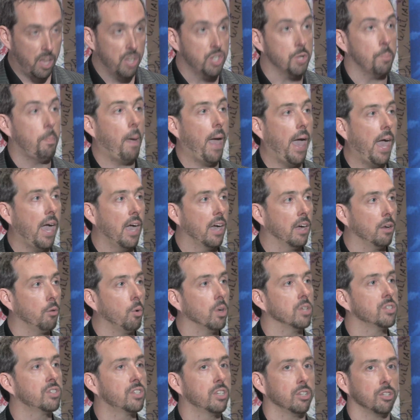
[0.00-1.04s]
Japan,
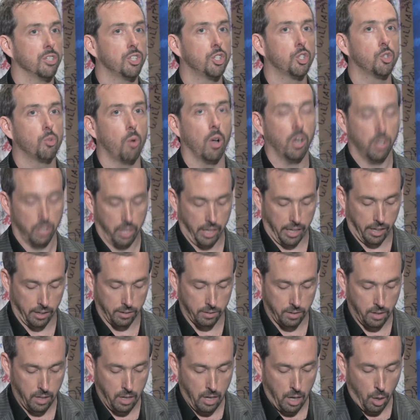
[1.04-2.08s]
while still
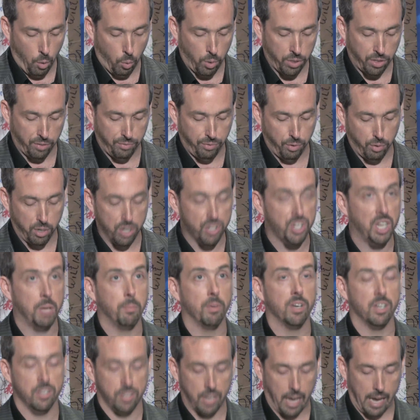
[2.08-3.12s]
struggling with the
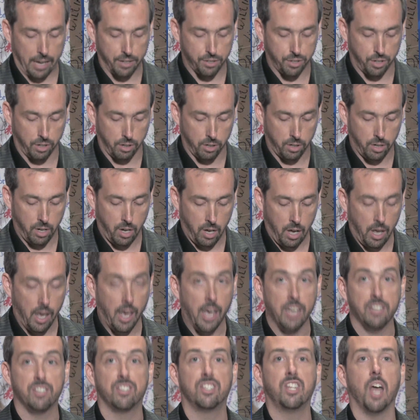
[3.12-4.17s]
Fukushima disaster,
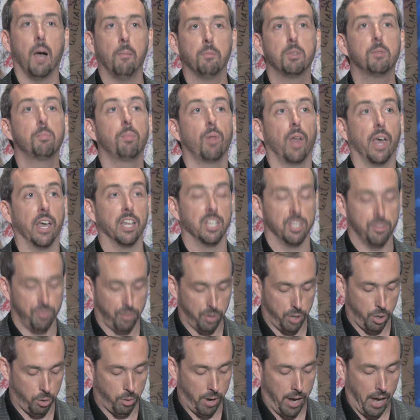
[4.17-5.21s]
has dumped plans
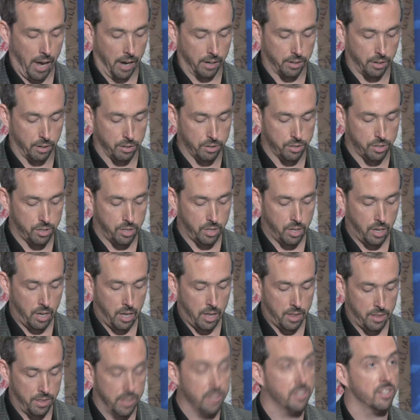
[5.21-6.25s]
for new reactors
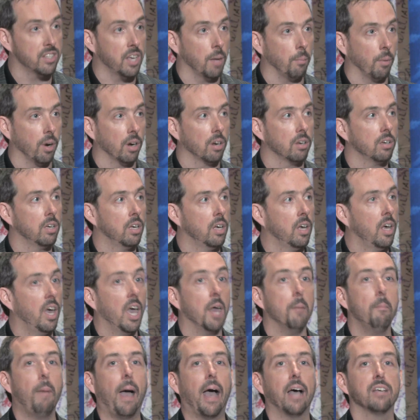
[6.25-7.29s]
this summer
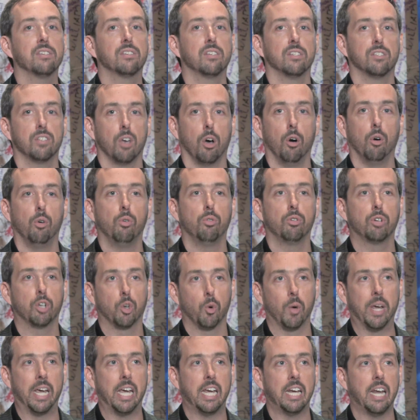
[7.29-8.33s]
and passed its own
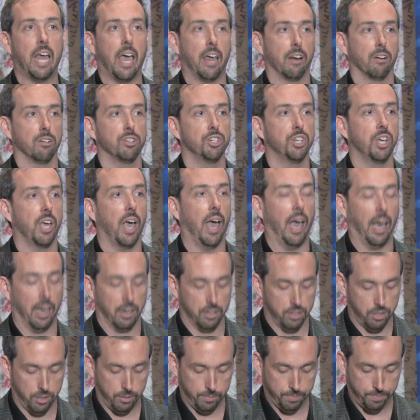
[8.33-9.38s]
Green Energy
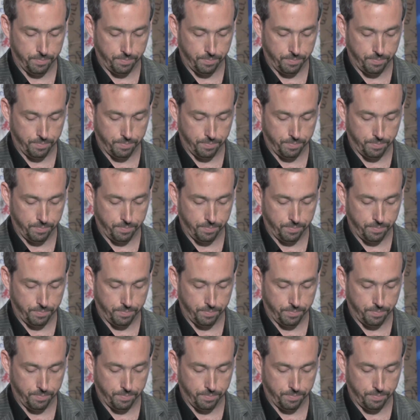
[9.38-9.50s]
Act.